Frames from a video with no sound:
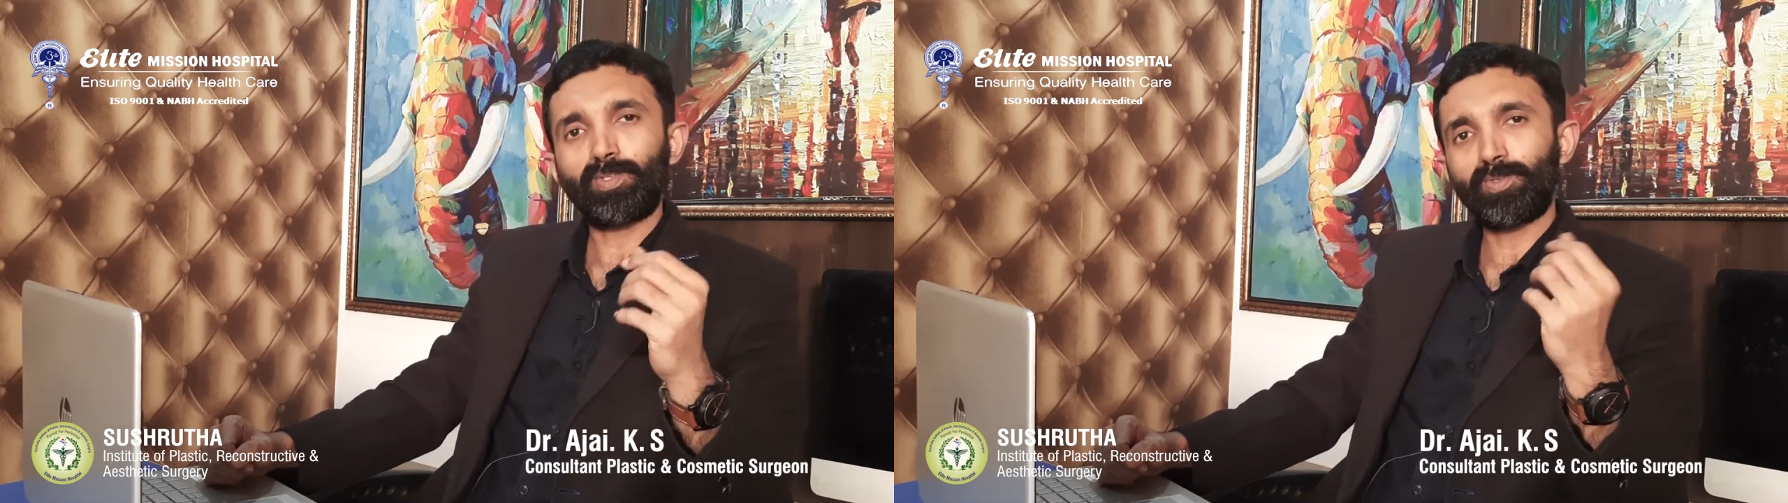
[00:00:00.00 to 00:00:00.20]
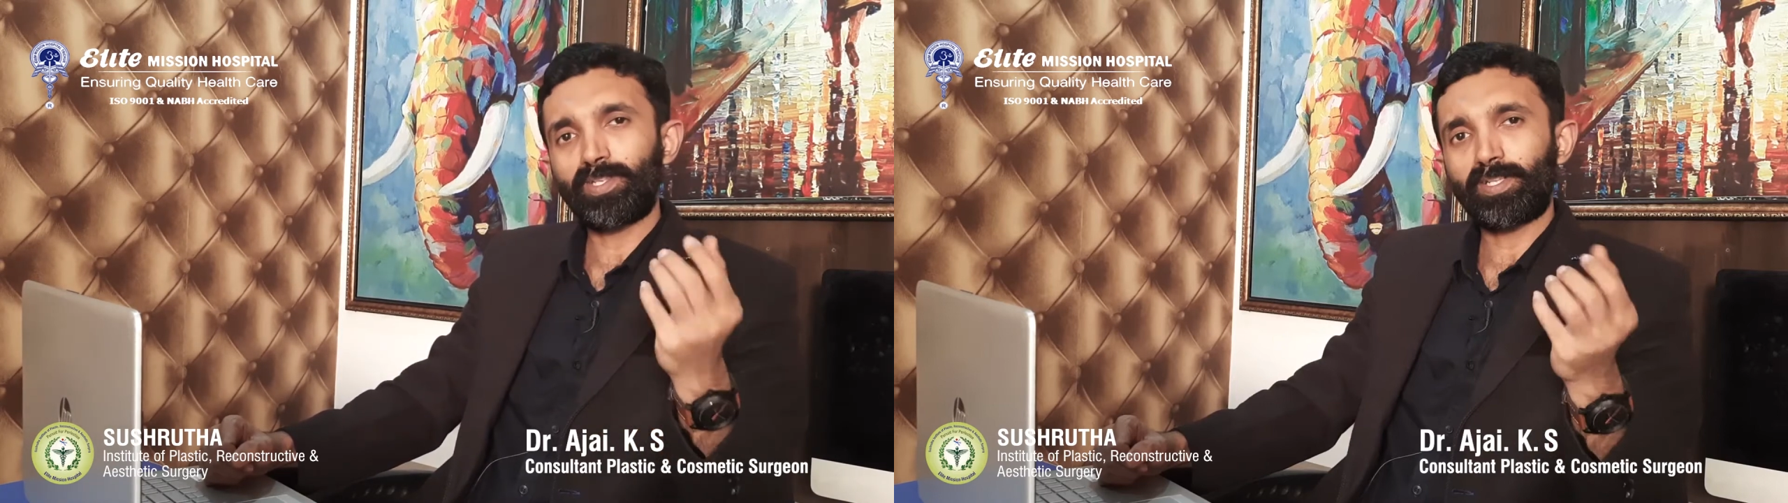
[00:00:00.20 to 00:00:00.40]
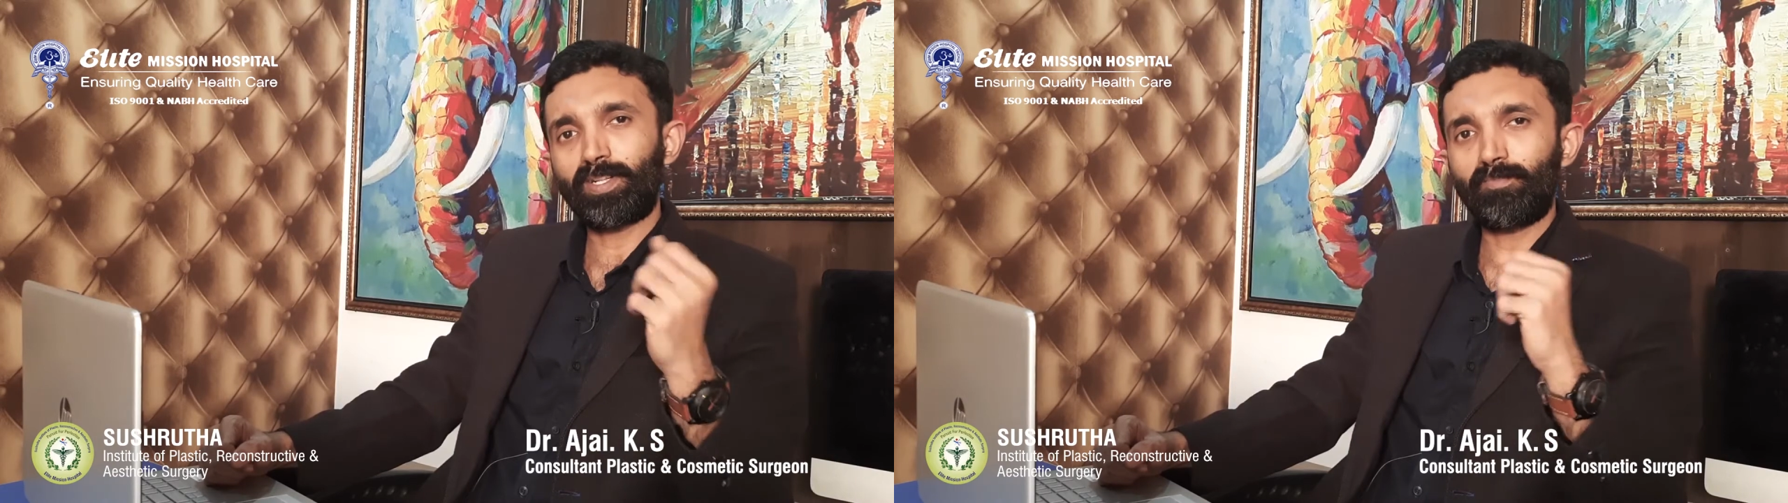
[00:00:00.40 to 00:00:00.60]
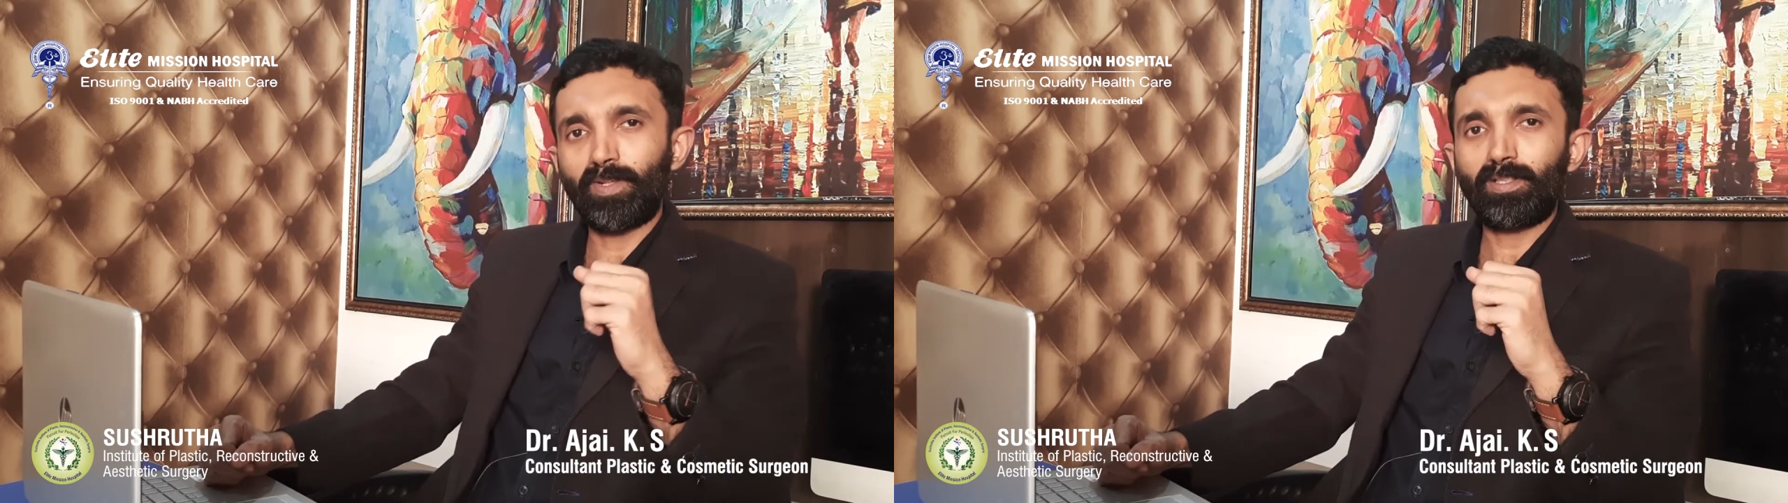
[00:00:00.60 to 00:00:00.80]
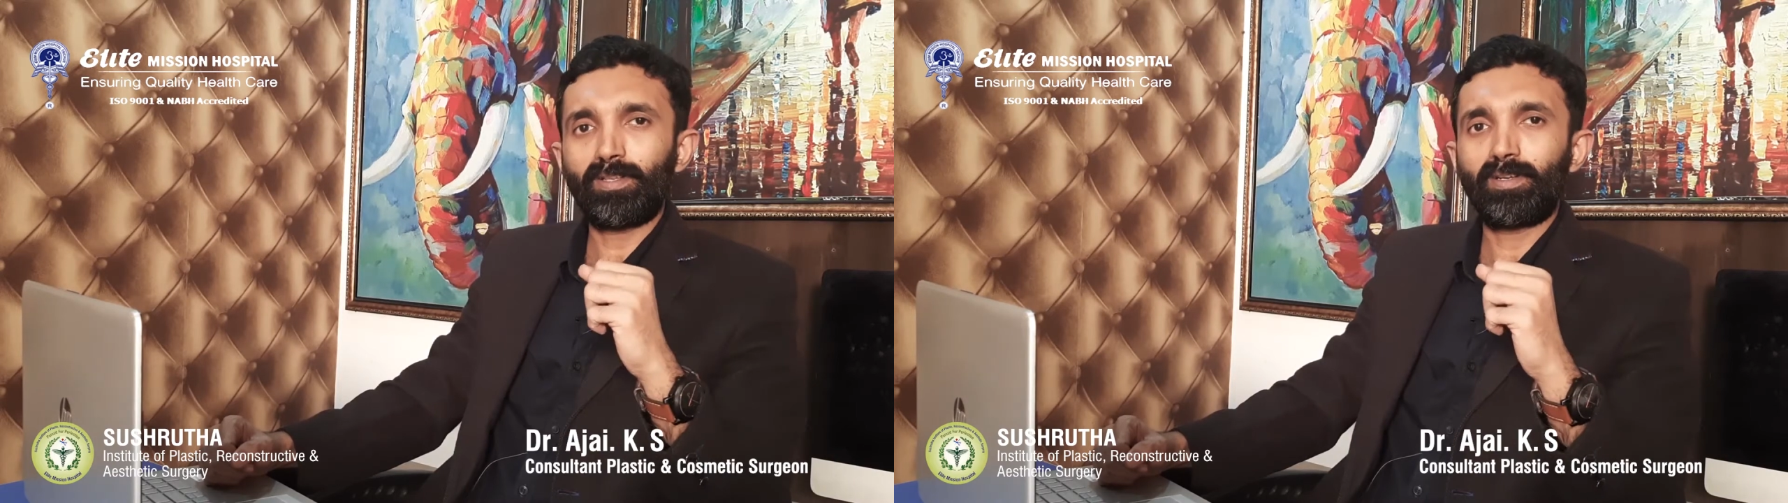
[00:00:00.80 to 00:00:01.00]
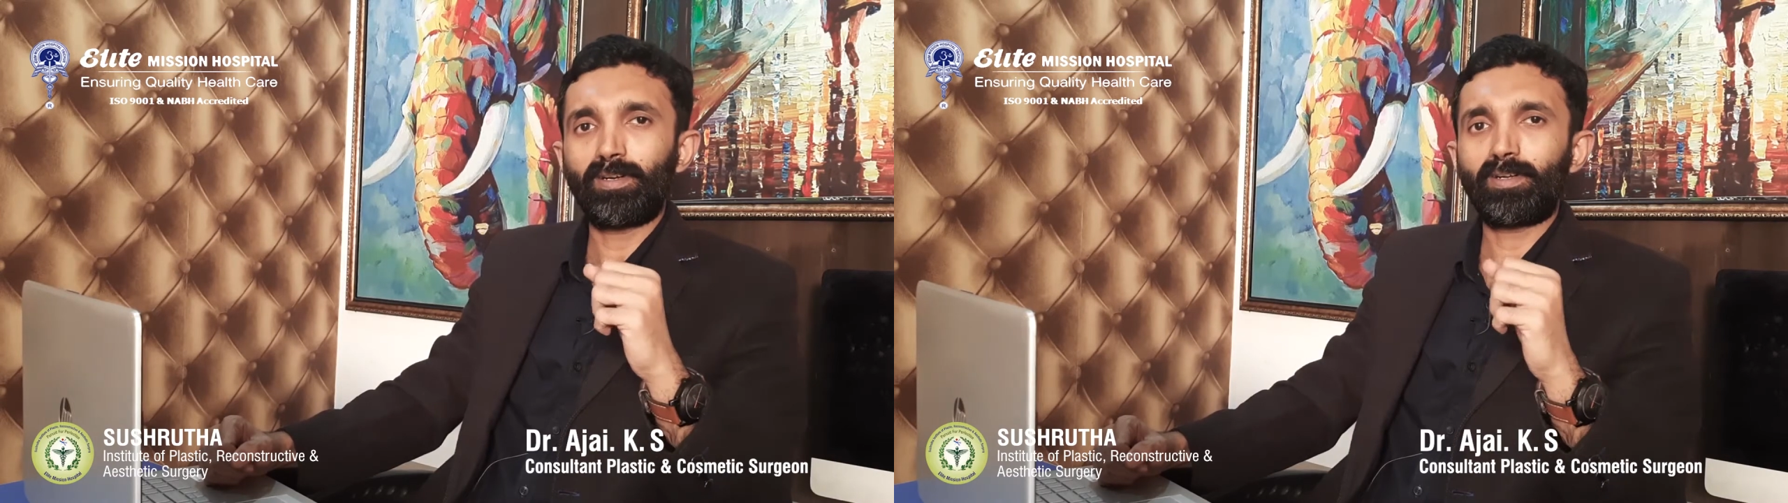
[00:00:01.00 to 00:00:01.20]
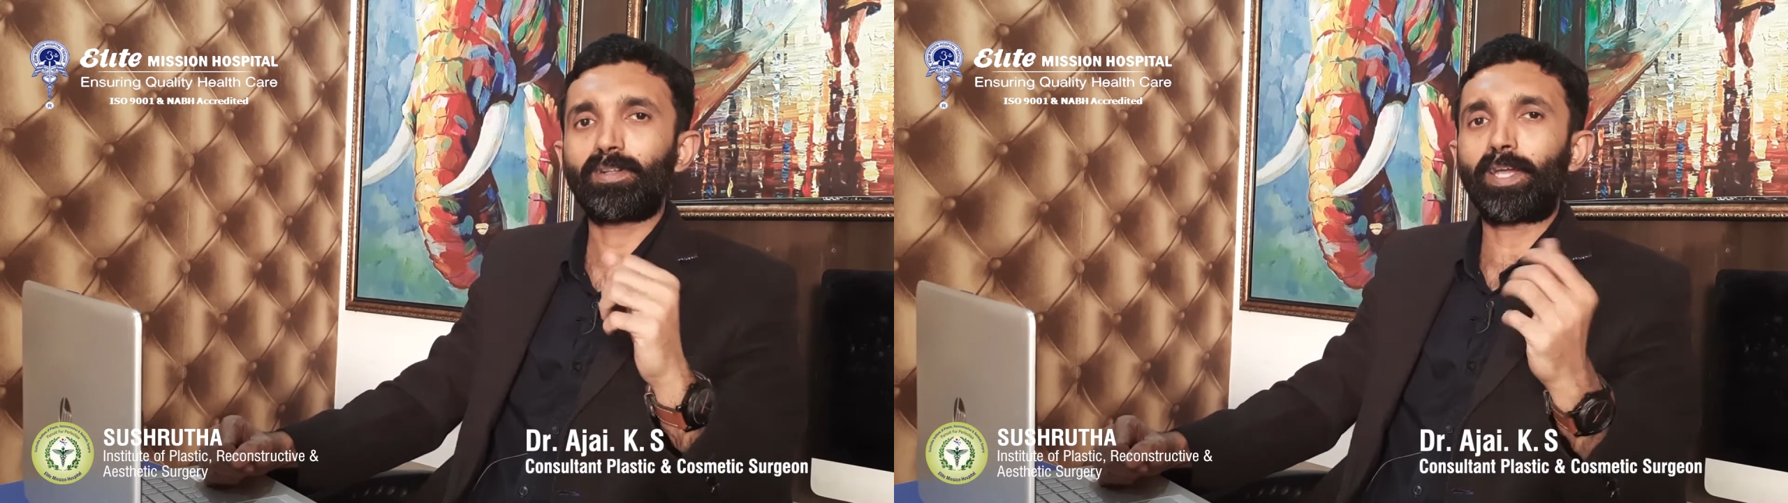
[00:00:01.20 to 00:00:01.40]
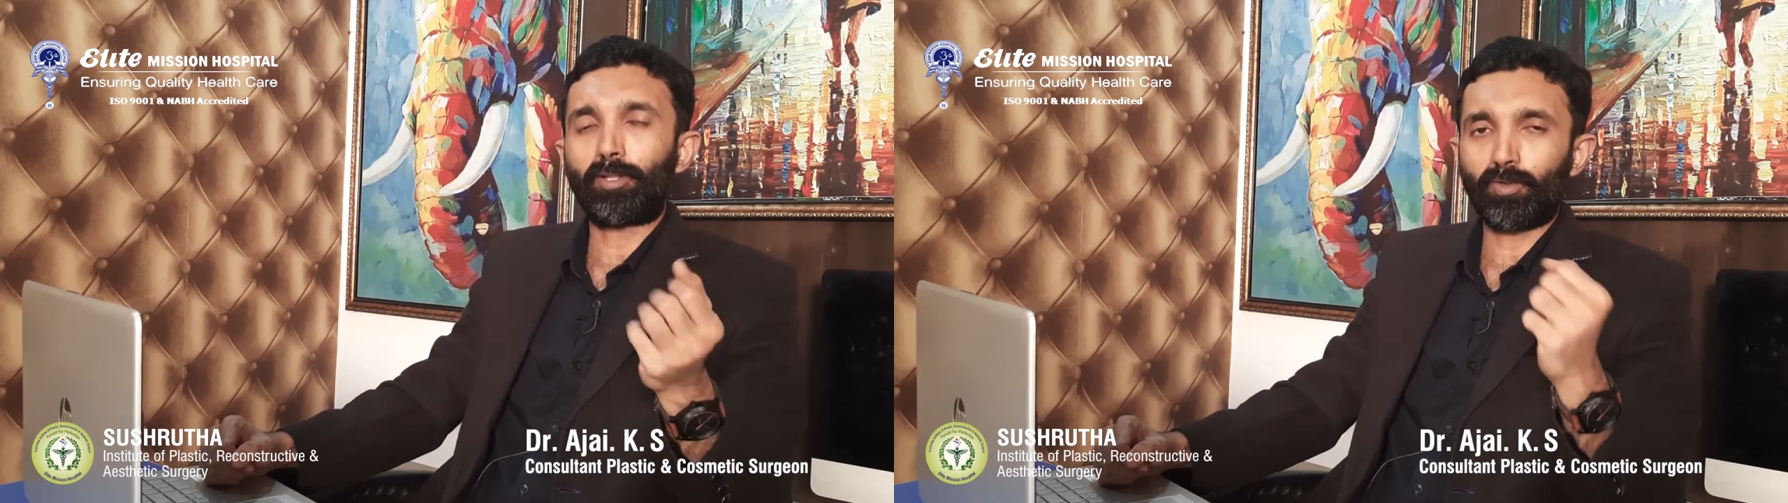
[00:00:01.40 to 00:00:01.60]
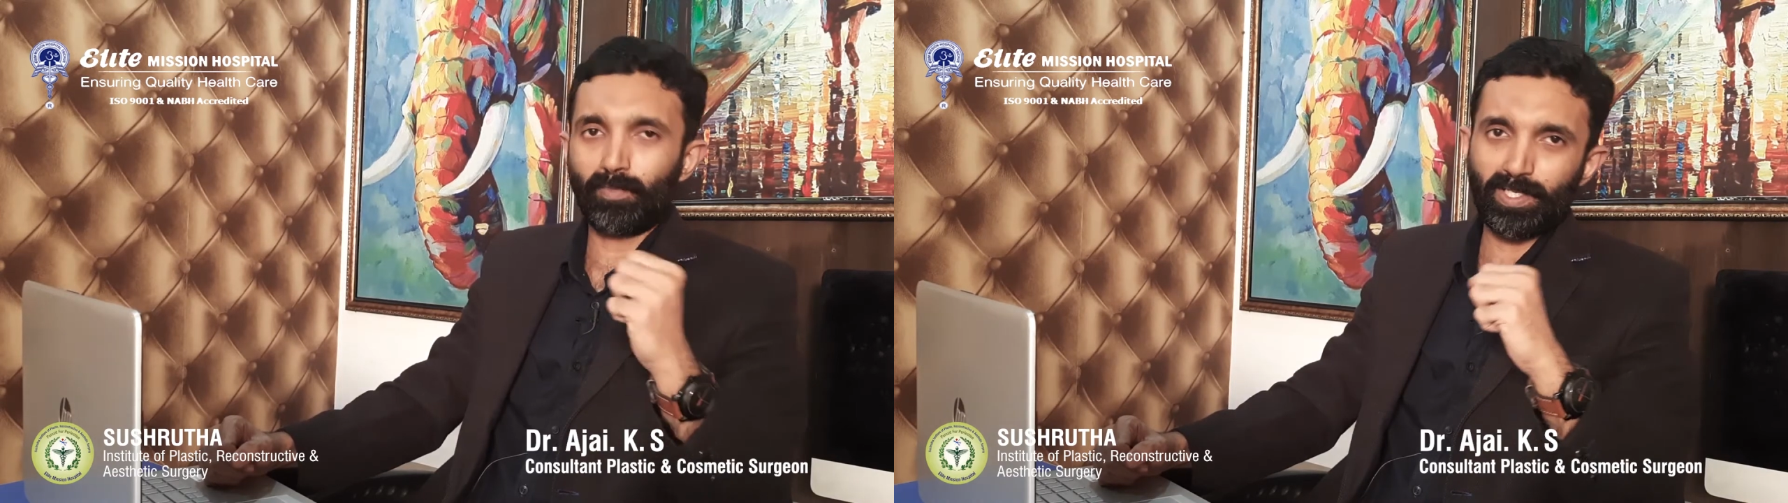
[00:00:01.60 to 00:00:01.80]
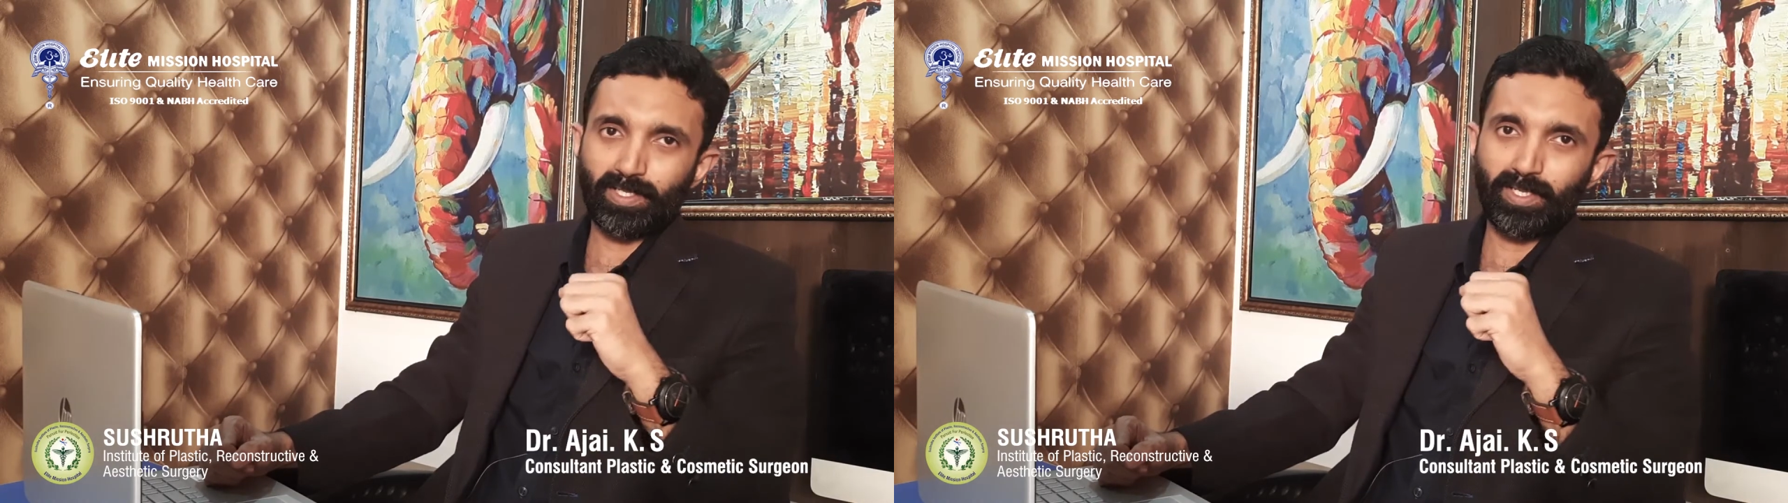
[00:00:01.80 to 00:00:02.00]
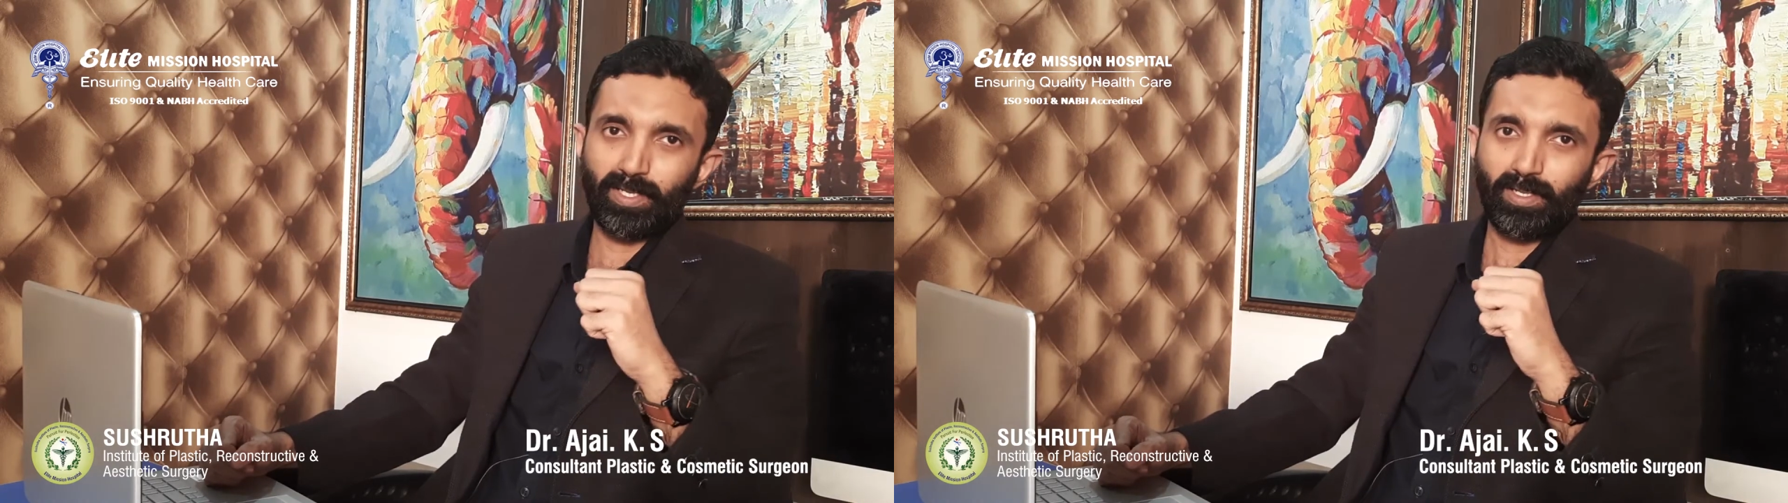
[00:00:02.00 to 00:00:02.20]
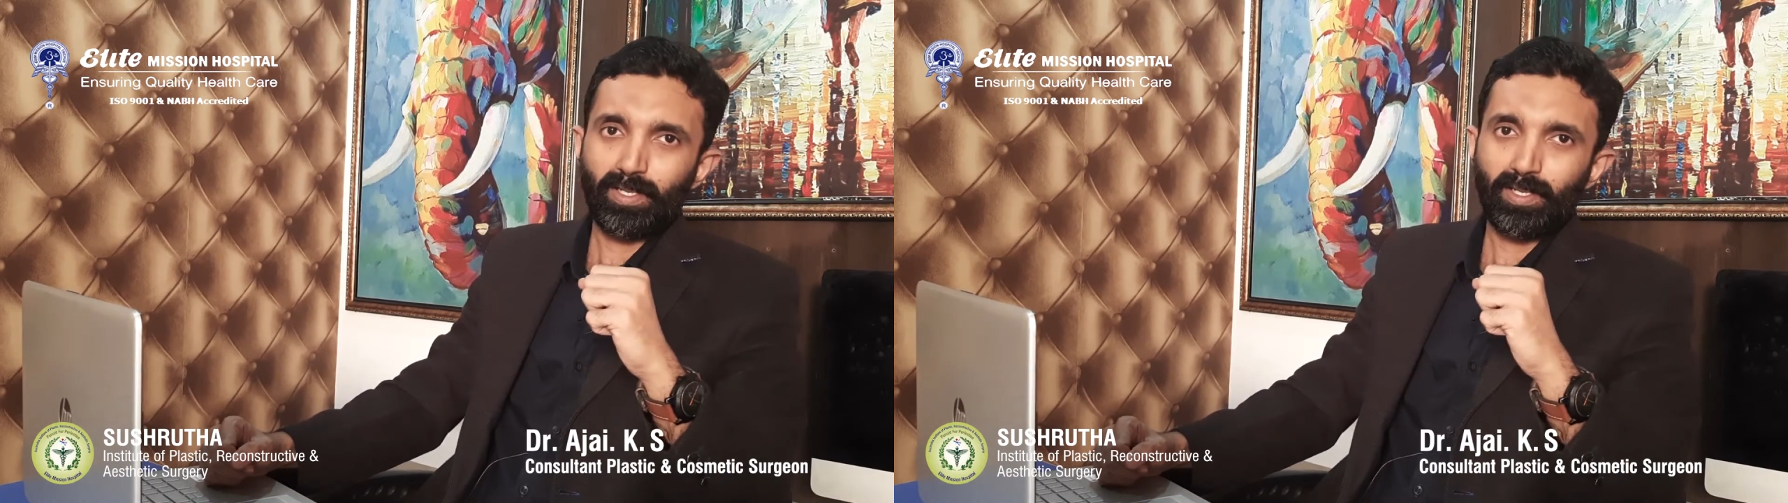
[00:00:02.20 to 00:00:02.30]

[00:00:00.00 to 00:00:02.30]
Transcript: associated with gynecomastia.